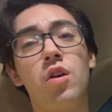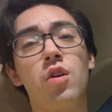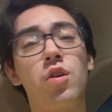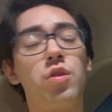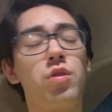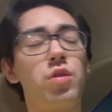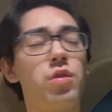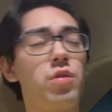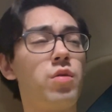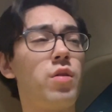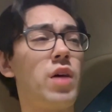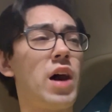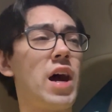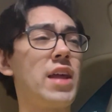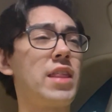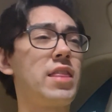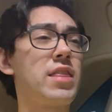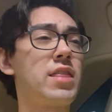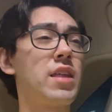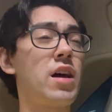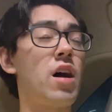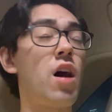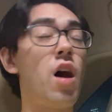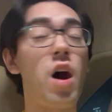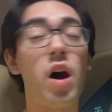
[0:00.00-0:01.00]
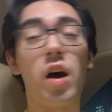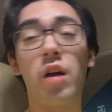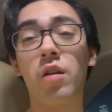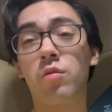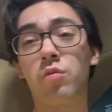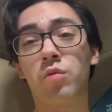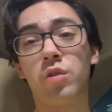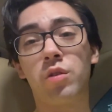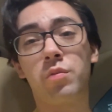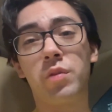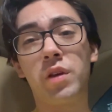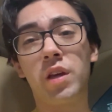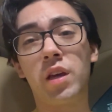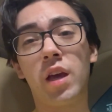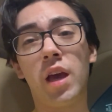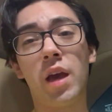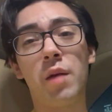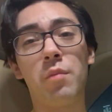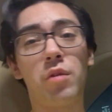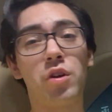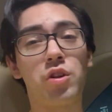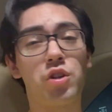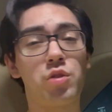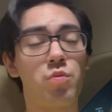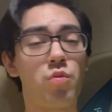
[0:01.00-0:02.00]
who I thought would be a
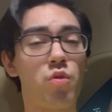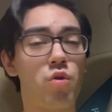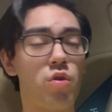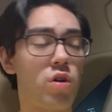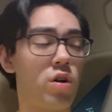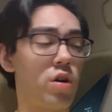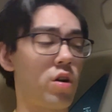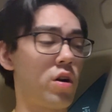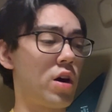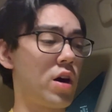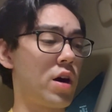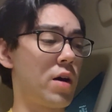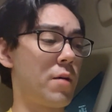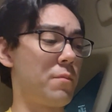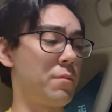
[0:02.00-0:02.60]
much more